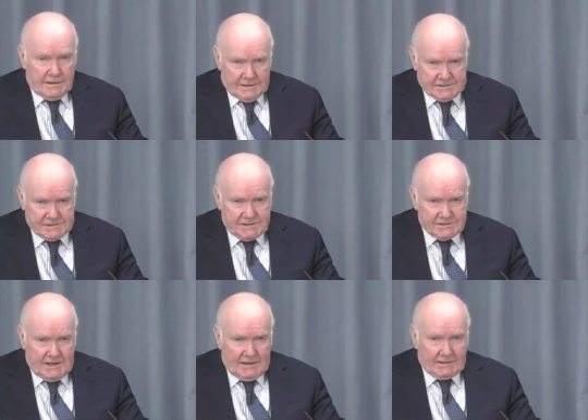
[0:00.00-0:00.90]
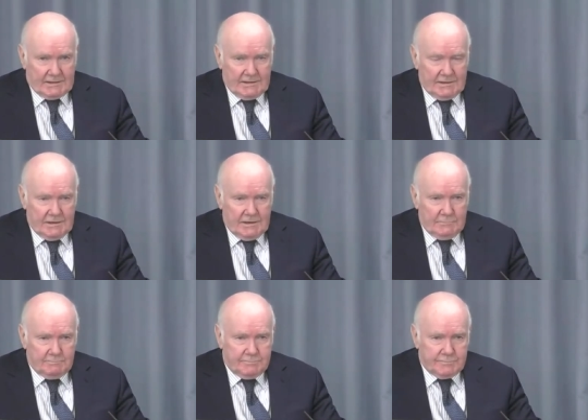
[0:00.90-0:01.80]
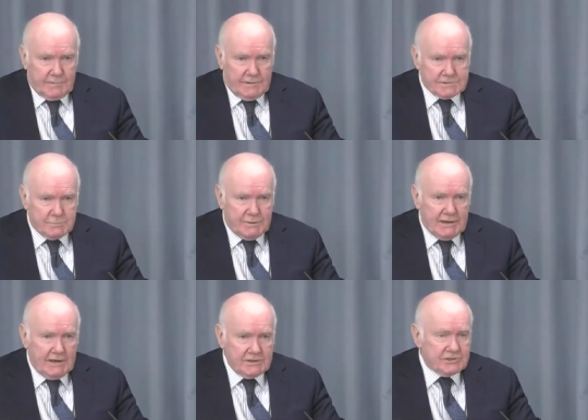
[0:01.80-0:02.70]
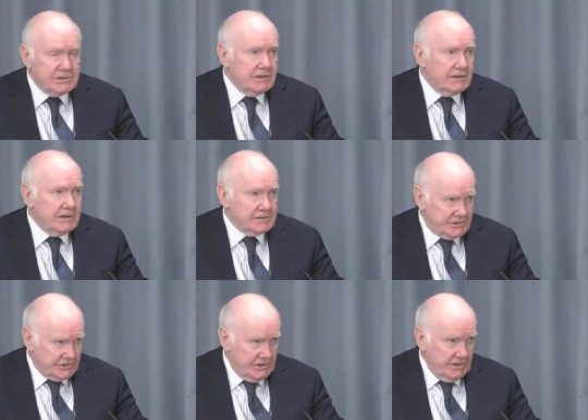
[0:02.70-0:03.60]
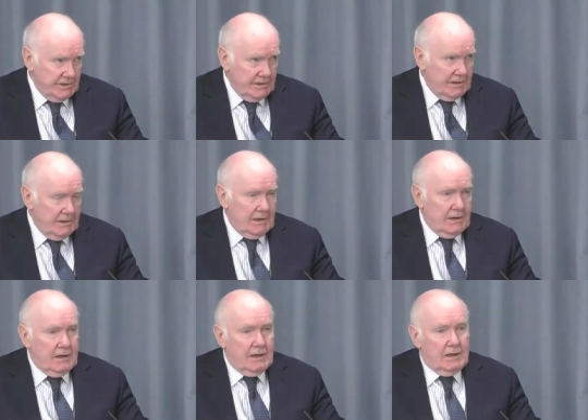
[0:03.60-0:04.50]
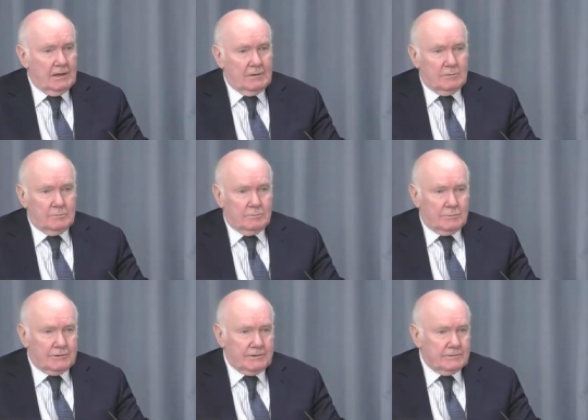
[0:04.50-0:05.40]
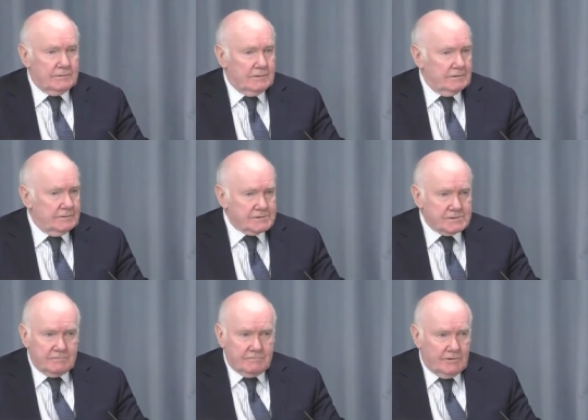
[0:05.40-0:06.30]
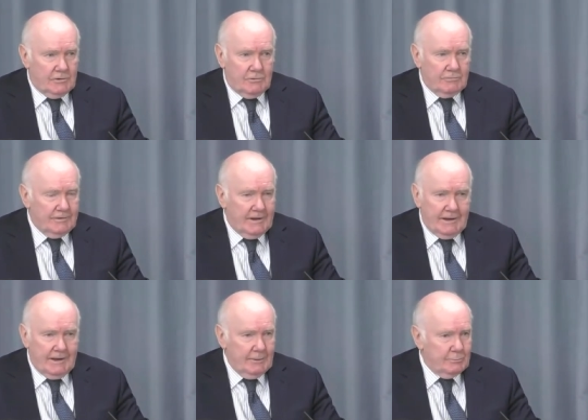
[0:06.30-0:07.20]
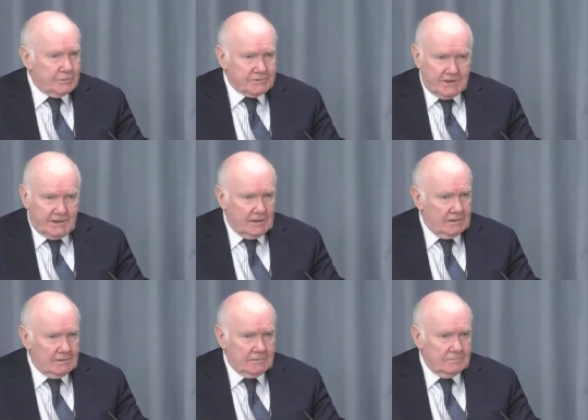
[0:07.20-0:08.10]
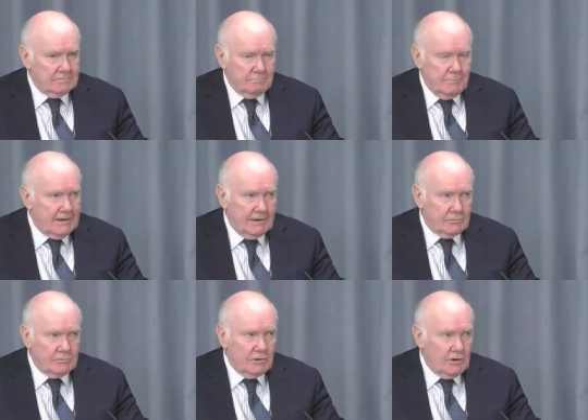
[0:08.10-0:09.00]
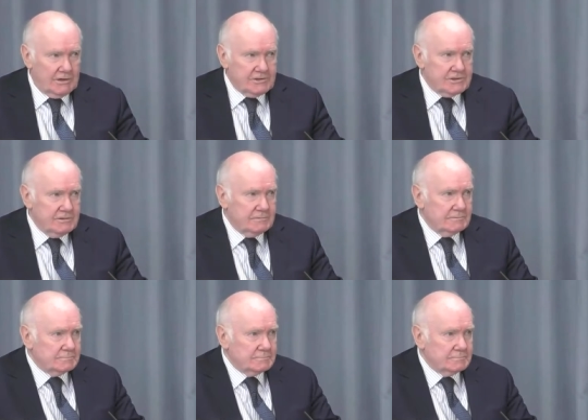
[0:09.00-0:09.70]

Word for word: It is, exactly. Um, it's a PhD in history, uh, but it, it doesn't involve any particular medical knowledge.